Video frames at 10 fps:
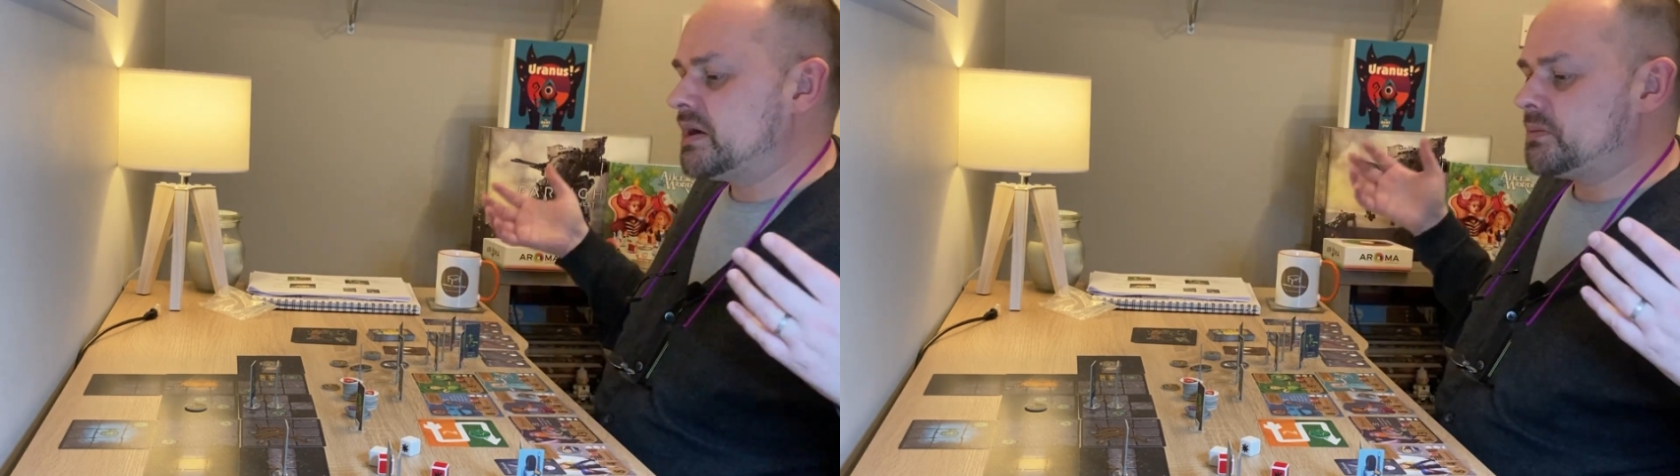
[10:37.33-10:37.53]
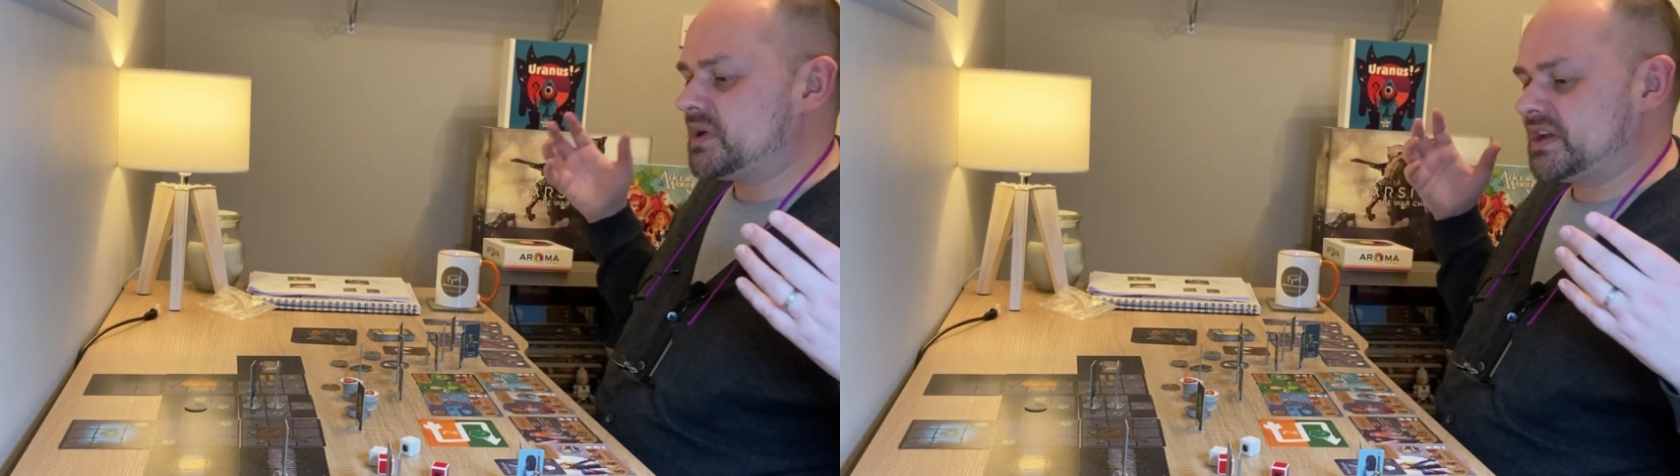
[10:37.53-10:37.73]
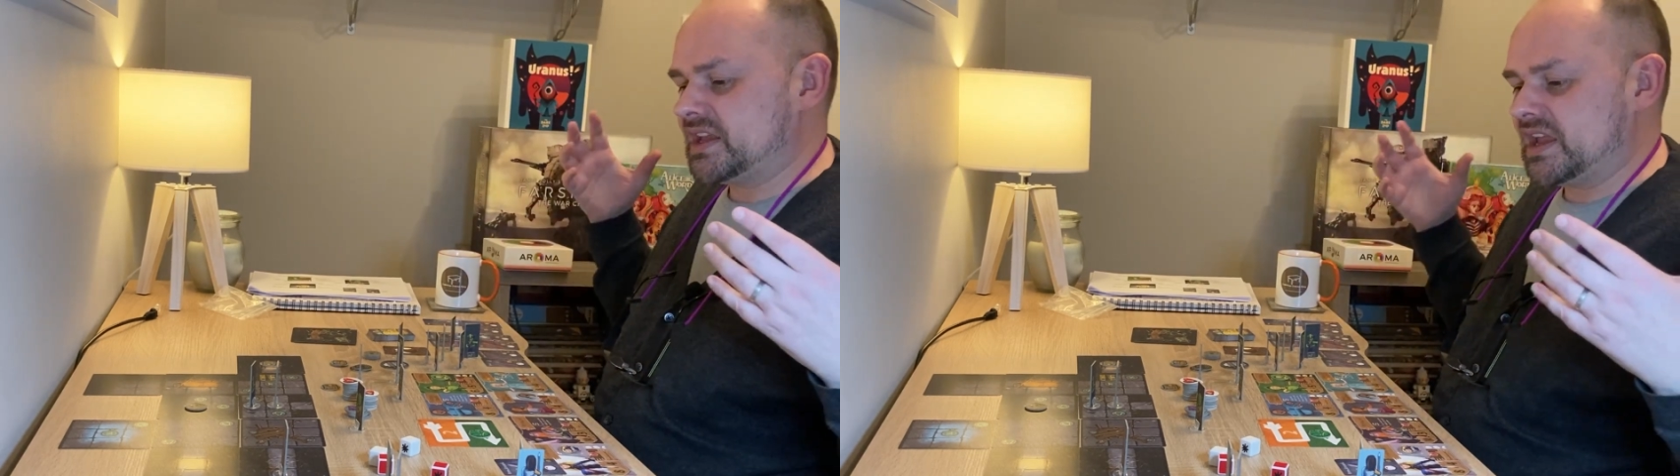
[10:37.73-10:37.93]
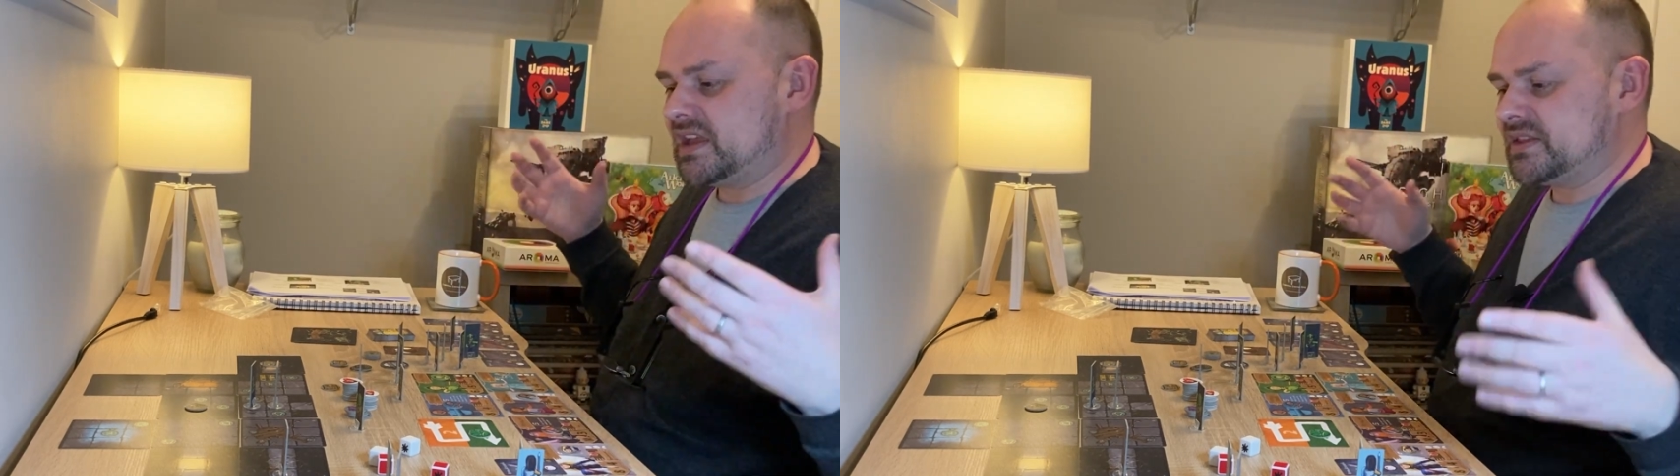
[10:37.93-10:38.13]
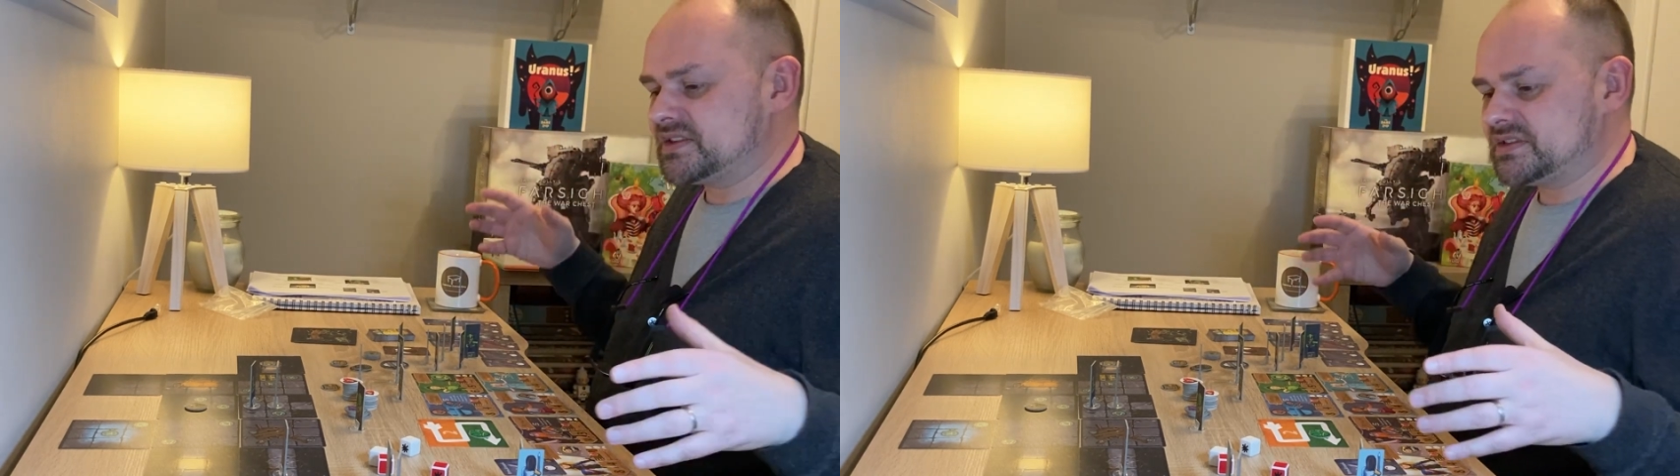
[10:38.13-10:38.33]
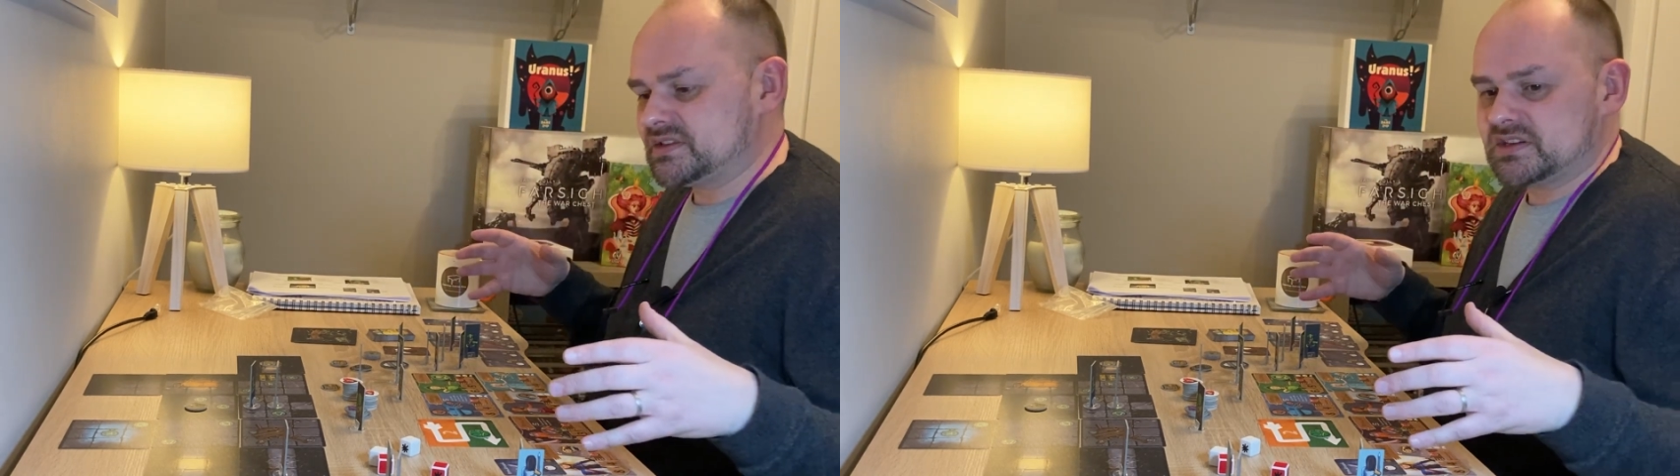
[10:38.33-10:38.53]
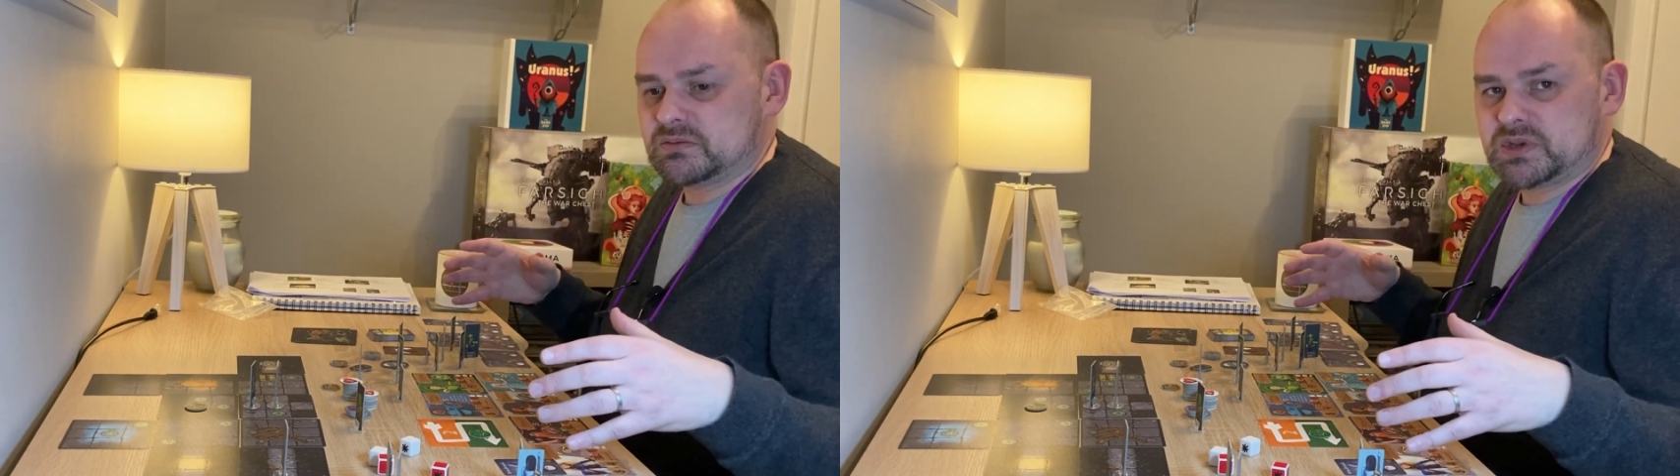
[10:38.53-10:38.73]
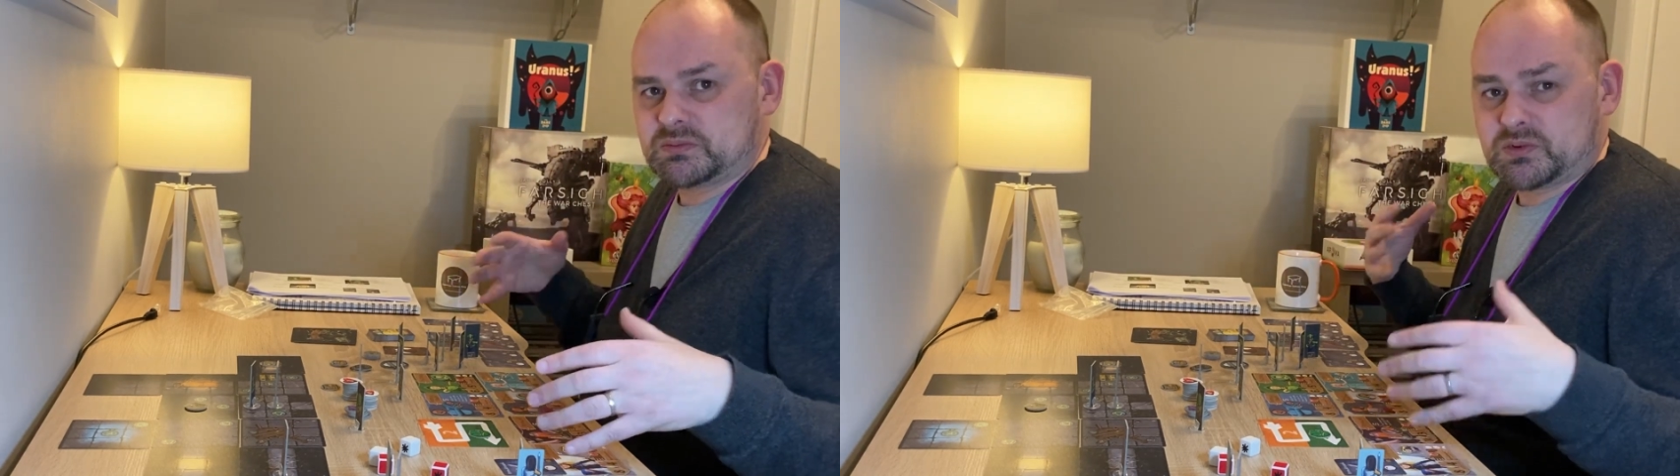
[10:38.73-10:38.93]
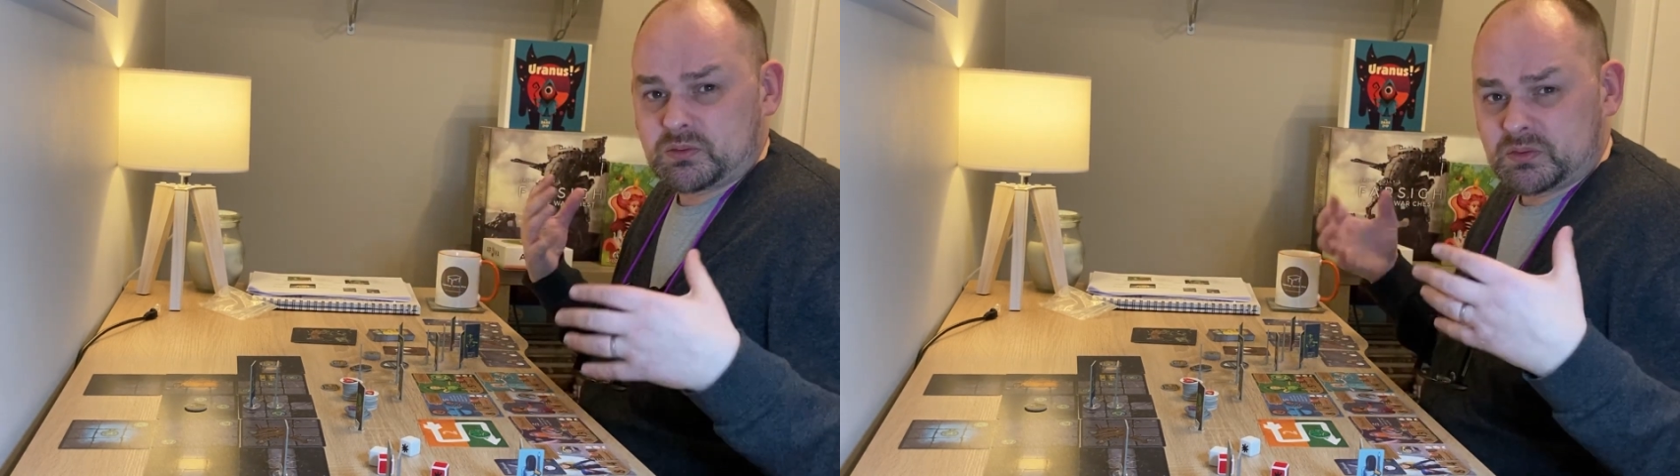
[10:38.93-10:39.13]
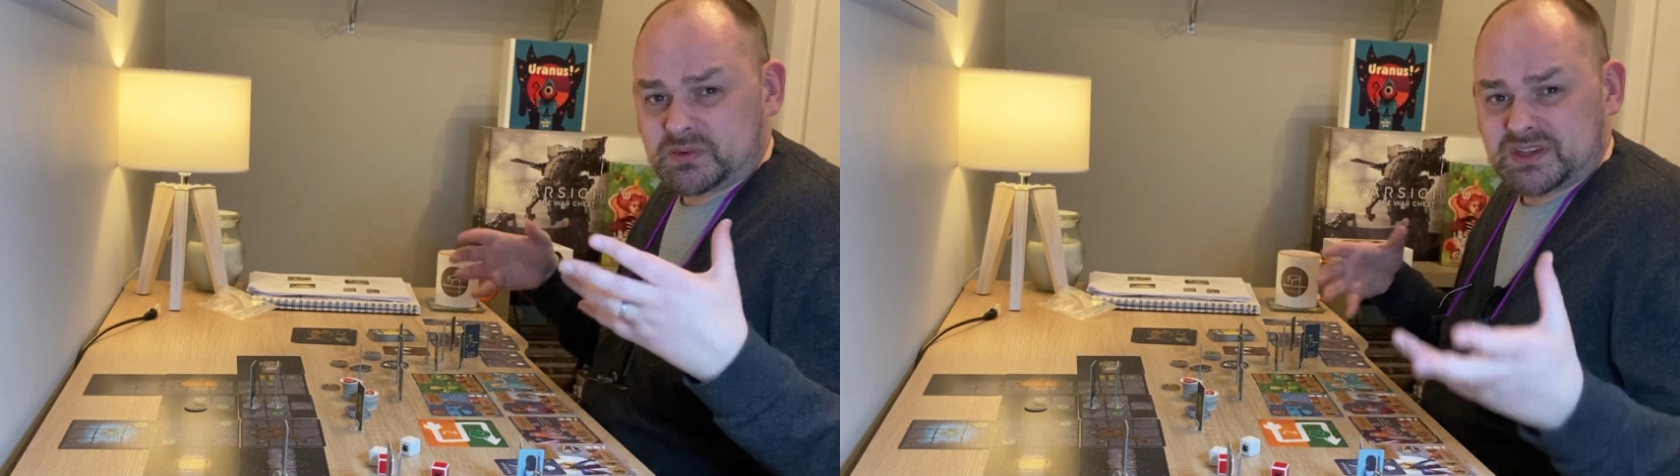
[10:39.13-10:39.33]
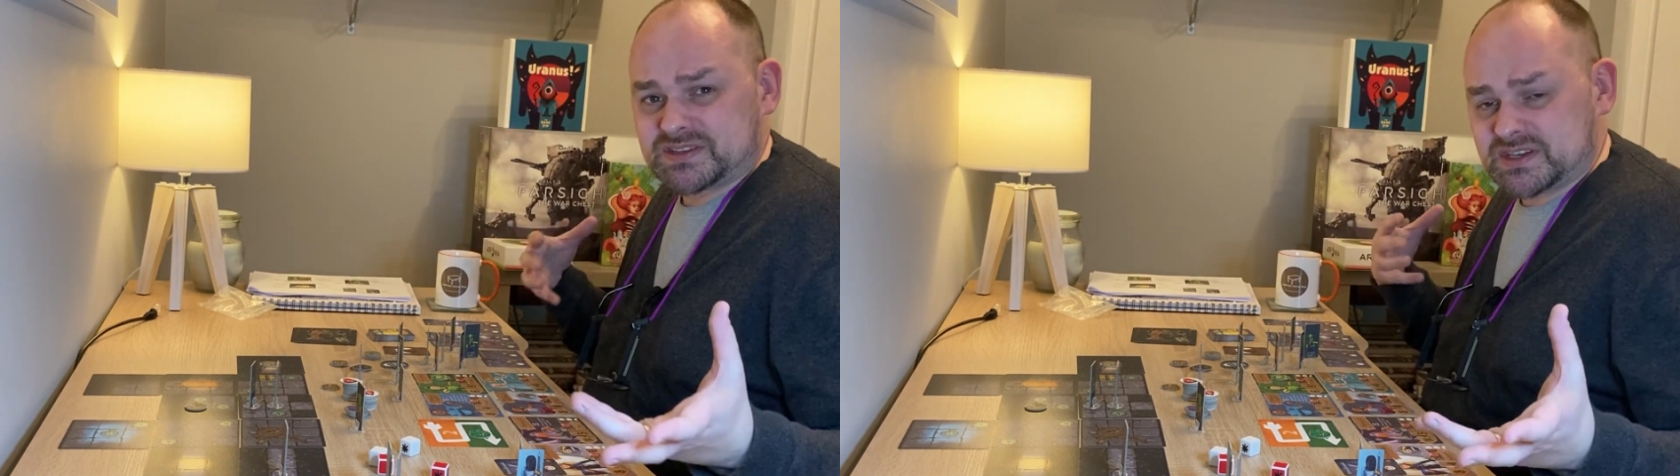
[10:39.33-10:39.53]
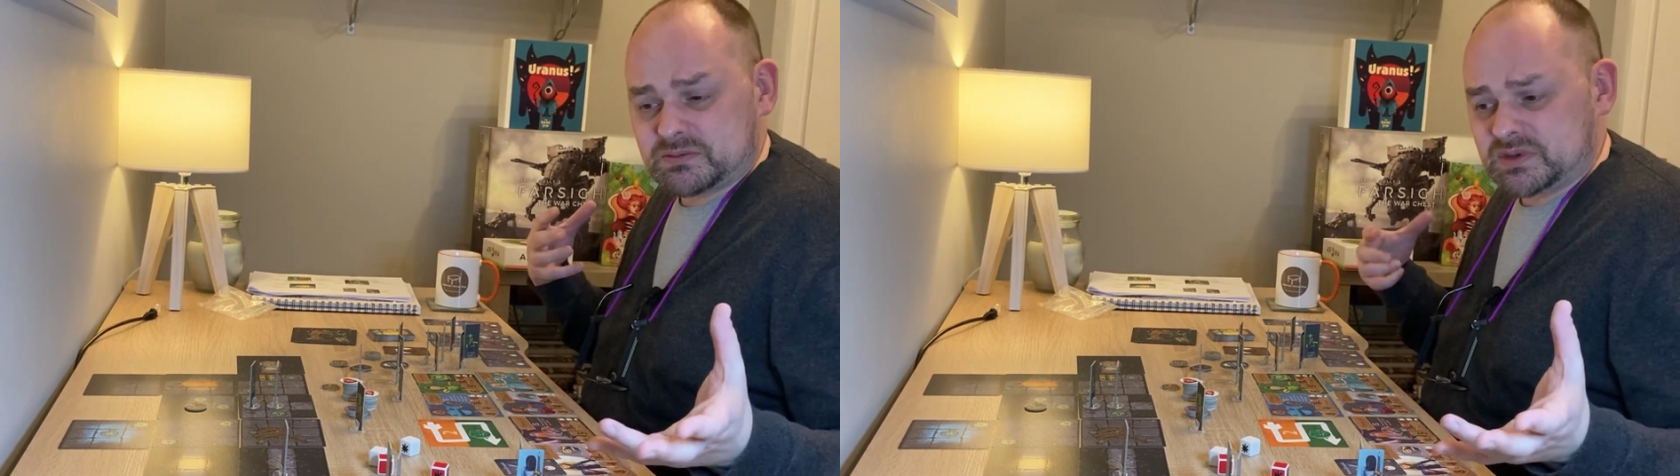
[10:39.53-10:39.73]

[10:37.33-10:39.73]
But again, this is going to be probably the type